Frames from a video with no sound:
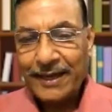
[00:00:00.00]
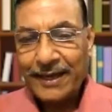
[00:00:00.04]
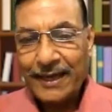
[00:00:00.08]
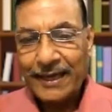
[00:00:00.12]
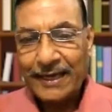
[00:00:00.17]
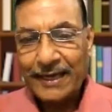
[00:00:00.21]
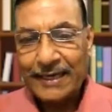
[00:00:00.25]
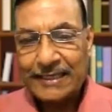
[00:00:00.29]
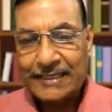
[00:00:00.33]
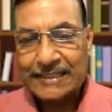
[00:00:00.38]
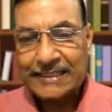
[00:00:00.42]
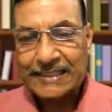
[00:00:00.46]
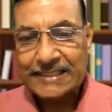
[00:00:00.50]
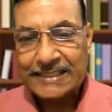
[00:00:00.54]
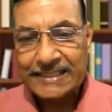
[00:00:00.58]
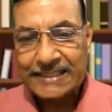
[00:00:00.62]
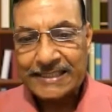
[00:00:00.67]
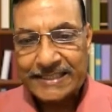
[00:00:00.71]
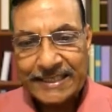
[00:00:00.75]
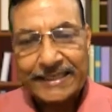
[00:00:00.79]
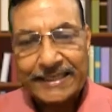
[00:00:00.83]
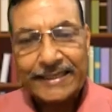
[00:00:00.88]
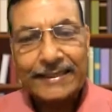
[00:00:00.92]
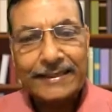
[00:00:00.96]

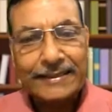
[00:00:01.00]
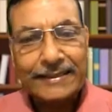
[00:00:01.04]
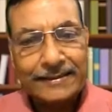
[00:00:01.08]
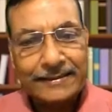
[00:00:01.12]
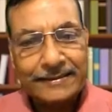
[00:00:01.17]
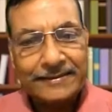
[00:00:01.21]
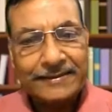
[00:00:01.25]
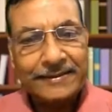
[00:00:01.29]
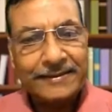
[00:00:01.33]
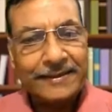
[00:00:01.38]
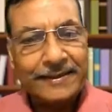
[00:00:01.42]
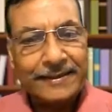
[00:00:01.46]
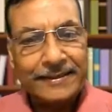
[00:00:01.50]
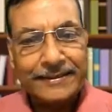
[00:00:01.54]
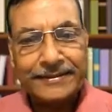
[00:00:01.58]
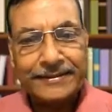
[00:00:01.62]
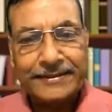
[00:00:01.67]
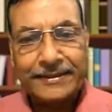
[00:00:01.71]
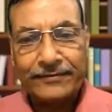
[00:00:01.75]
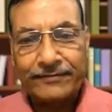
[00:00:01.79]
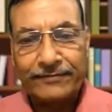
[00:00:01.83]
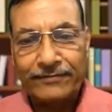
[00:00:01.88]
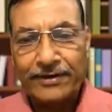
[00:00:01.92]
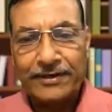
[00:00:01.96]
extend the
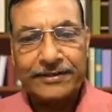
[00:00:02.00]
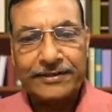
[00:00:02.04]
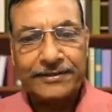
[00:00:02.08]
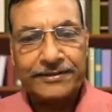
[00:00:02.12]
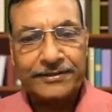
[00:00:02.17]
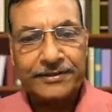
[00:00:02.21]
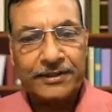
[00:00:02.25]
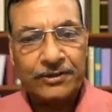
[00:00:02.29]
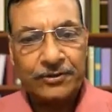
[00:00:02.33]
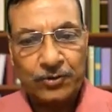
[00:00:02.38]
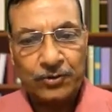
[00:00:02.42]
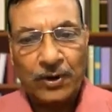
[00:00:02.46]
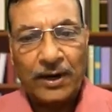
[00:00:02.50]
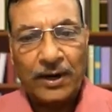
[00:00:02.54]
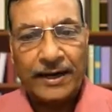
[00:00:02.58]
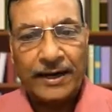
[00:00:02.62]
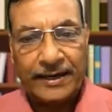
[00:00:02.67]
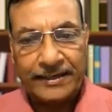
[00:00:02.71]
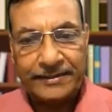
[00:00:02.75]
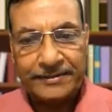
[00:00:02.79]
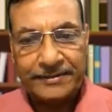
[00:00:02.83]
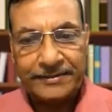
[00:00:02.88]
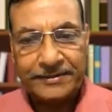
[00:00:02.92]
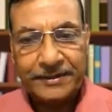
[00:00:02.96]
interphalangeal
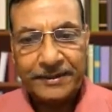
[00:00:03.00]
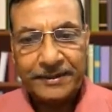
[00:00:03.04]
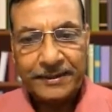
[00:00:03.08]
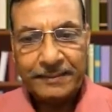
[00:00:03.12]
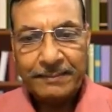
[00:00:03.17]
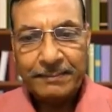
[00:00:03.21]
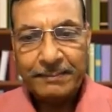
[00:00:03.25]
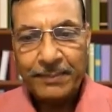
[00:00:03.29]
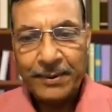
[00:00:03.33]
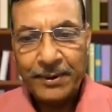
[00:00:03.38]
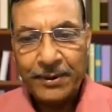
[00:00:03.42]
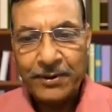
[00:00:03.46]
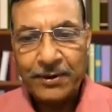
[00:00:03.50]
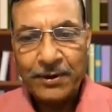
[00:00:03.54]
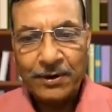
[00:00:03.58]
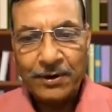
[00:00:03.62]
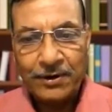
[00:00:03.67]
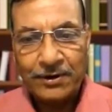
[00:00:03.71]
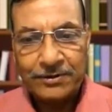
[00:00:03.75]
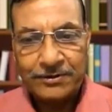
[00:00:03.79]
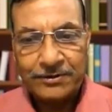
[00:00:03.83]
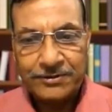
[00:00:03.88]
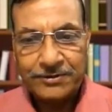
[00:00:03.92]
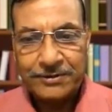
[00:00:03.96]
joint
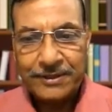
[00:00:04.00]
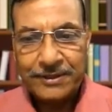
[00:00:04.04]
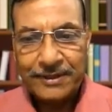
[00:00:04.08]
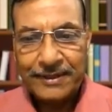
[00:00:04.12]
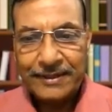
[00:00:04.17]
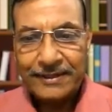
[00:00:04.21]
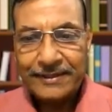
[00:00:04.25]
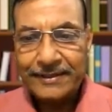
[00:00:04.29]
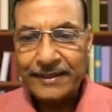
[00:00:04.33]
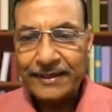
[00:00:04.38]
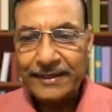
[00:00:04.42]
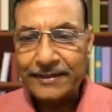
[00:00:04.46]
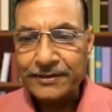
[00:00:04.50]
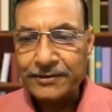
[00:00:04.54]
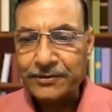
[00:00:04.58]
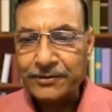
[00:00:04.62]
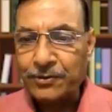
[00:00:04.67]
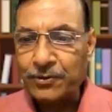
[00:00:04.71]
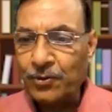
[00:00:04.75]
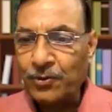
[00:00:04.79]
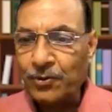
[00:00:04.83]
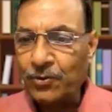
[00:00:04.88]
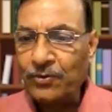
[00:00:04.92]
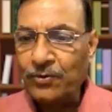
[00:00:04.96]
because there is
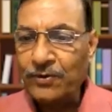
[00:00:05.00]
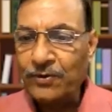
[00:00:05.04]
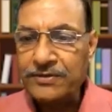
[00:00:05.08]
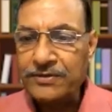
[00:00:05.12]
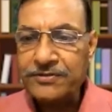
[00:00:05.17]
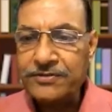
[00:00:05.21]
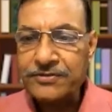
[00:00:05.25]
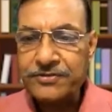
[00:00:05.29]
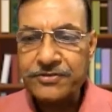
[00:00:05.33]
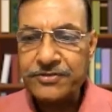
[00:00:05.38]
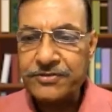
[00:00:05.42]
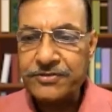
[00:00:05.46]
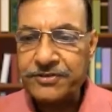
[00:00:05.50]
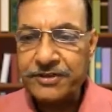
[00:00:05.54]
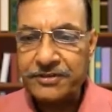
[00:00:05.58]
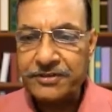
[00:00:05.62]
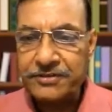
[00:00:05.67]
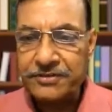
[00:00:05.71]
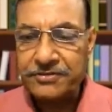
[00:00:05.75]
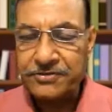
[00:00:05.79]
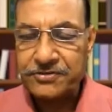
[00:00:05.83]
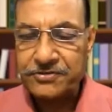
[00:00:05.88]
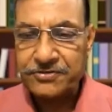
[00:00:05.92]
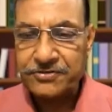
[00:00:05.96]
no
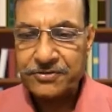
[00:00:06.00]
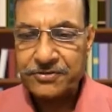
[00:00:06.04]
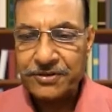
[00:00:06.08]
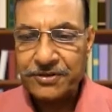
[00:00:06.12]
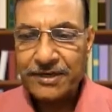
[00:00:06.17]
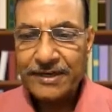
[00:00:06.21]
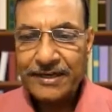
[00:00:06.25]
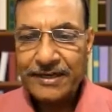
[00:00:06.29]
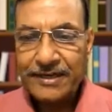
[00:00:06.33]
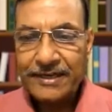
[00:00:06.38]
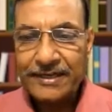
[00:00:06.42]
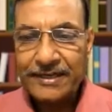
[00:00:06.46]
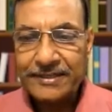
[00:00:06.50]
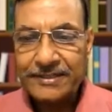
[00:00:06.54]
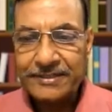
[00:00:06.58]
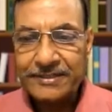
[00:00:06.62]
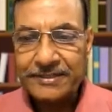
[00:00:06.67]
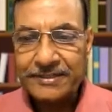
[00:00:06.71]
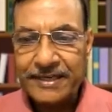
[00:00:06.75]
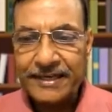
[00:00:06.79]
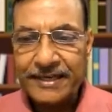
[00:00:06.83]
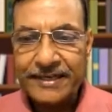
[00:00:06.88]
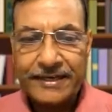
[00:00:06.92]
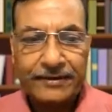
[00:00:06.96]
assistance it
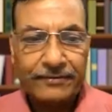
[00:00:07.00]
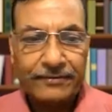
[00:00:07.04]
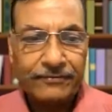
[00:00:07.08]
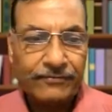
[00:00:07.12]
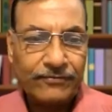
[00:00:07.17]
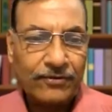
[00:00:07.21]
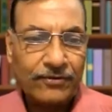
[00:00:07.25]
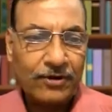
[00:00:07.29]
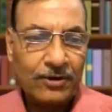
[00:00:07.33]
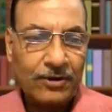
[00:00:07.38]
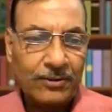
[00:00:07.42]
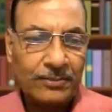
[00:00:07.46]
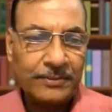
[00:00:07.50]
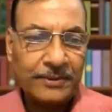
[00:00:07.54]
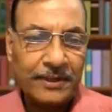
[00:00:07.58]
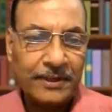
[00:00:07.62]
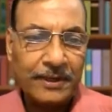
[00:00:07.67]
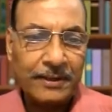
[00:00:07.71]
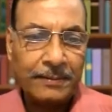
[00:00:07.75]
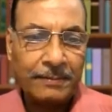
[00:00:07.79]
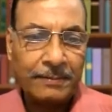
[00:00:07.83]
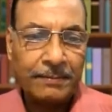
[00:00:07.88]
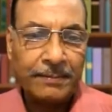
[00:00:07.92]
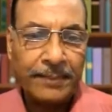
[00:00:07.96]
is getting from the
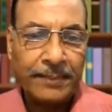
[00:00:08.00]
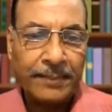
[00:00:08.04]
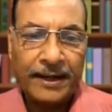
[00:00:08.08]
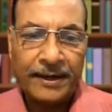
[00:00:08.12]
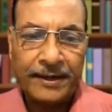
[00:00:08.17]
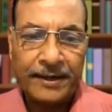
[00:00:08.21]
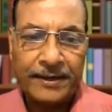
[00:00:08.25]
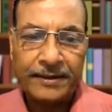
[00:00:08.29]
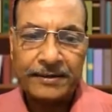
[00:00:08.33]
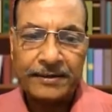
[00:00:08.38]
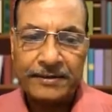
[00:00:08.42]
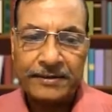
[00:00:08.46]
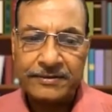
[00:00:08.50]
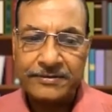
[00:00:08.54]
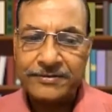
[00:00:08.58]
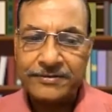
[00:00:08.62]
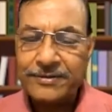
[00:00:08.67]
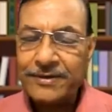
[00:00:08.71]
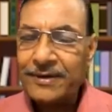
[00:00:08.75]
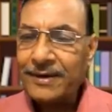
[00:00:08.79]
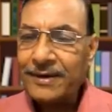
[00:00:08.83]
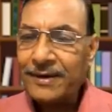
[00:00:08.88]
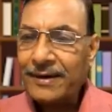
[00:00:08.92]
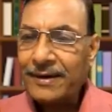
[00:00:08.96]
lumbricals
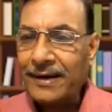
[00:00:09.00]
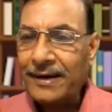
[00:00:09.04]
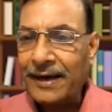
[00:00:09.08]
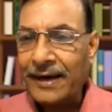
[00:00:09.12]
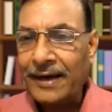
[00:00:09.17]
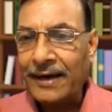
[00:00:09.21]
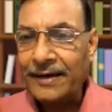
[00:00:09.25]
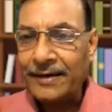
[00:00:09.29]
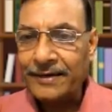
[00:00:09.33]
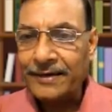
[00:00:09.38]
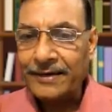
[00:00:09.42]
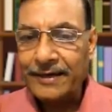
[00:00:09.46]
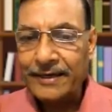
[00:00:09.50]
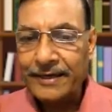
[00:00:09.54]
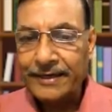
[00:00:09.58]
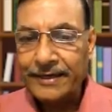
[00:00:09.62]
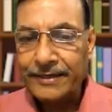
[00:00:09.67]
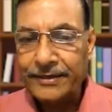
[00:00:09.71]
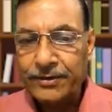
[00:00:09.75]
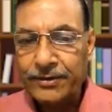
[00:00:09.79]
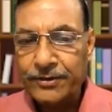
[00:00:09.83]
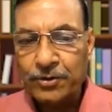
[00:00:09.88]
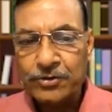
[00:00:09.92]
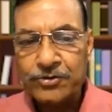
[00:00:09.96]
and
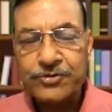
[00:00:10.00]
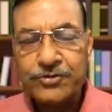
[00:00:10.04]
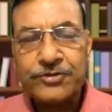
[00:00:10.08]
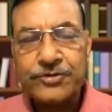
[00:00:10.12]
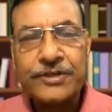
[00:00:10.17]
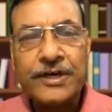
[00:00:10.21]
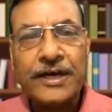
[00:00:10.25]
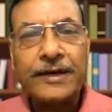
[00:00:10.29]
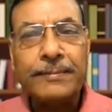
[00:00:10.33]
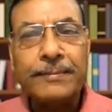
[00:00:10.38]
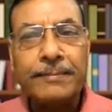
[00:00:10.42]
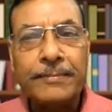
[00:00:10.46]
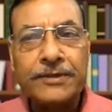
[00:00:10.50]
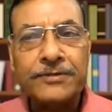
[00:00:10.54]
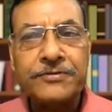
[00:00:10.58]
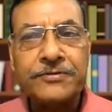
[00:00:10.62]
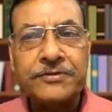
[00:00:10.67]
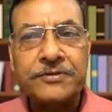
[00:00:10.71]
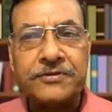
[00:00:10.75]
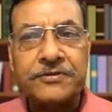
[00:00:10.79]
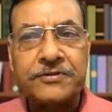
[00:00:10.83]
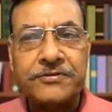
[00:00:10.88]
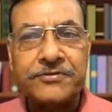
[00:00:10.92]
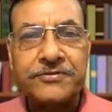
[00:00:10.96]
interossei
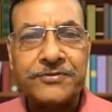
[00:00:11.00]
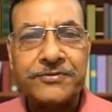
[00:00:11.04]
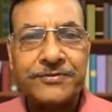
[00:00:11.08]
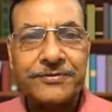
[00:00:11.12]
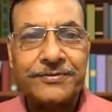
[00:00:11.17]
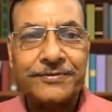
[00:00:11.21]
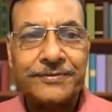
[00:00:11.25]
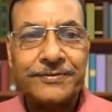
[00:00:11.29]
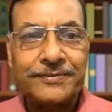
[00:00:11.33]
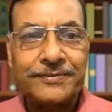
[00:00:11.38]
muscles.